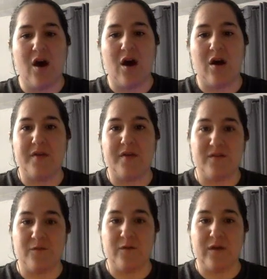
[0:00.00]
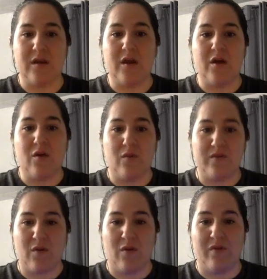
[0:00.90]
are the different,
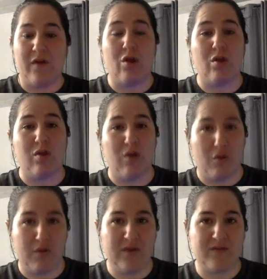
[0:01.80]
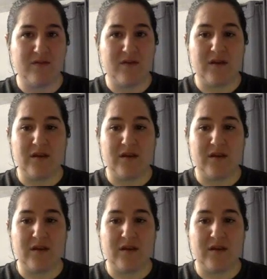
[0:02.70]
what's called a locus.